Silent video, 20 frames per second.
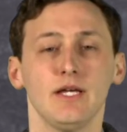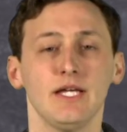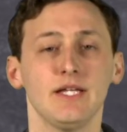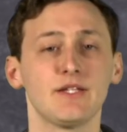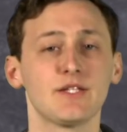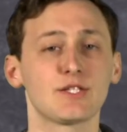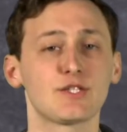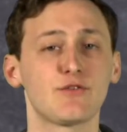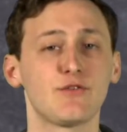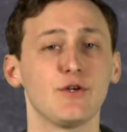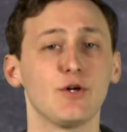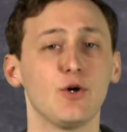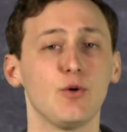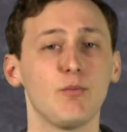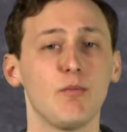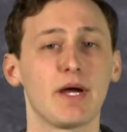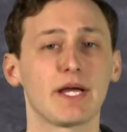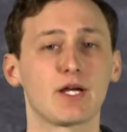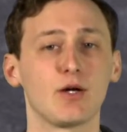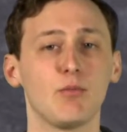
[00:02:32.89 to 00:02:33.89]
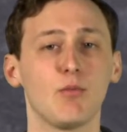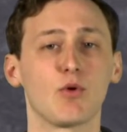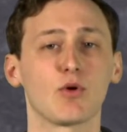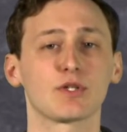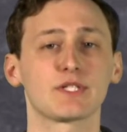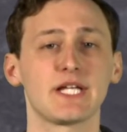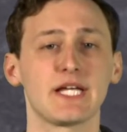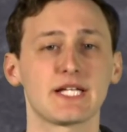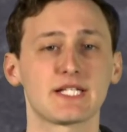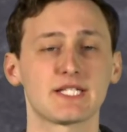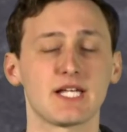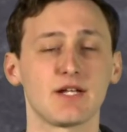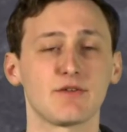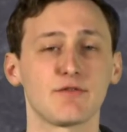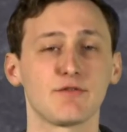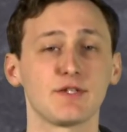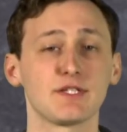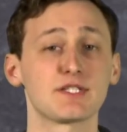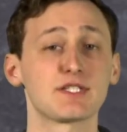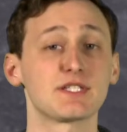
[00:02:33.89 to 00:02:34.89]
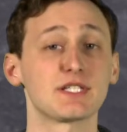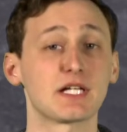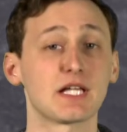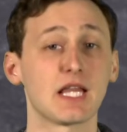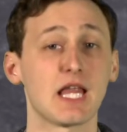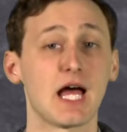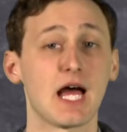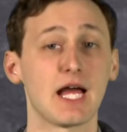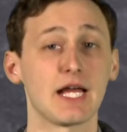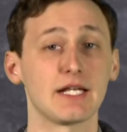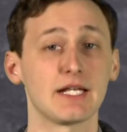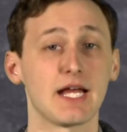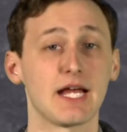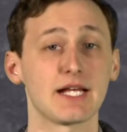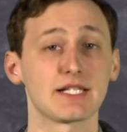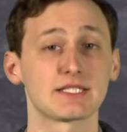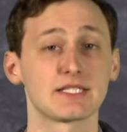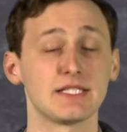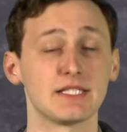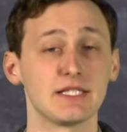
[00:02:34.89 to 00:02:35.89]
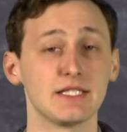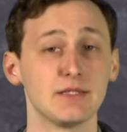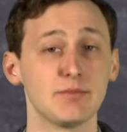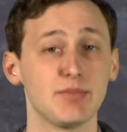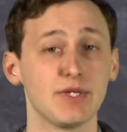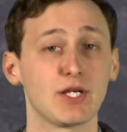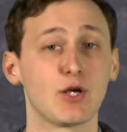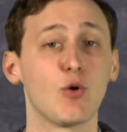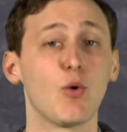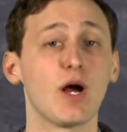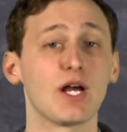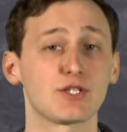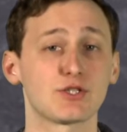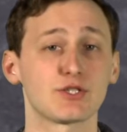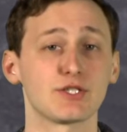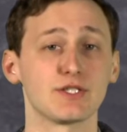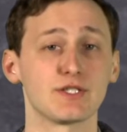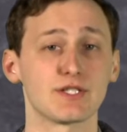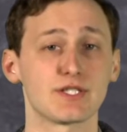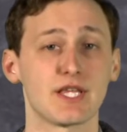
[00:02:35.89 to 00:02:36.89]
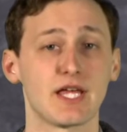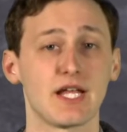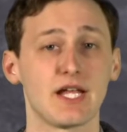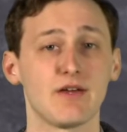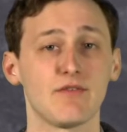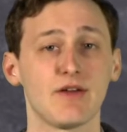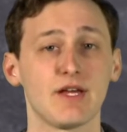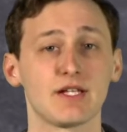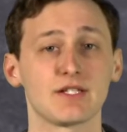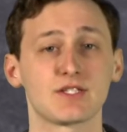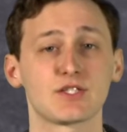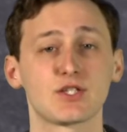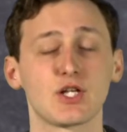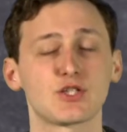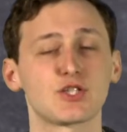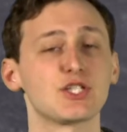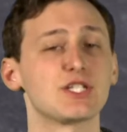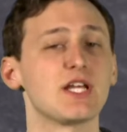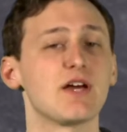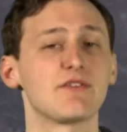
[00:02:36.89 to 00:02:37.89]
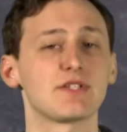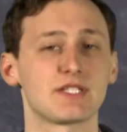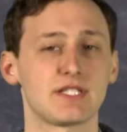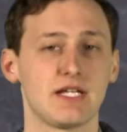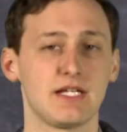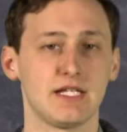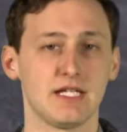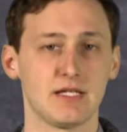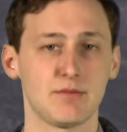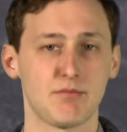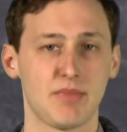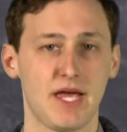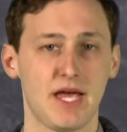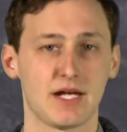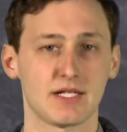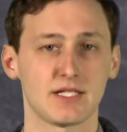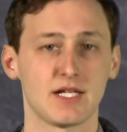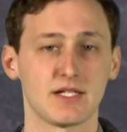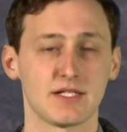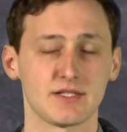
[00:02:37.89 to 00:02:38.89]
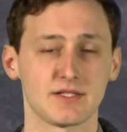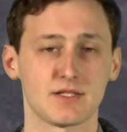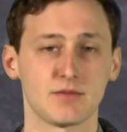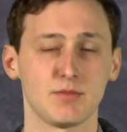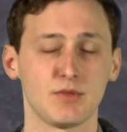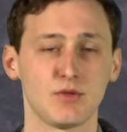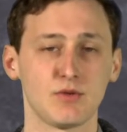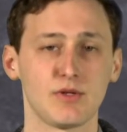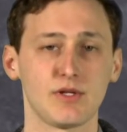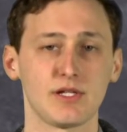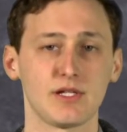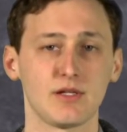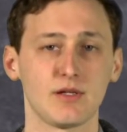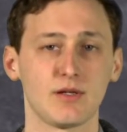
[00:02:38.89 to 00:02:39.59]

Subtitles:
In this film, Michael Moore takes on Flint's decline, asking the big questions that have had such a devastating impact on his community.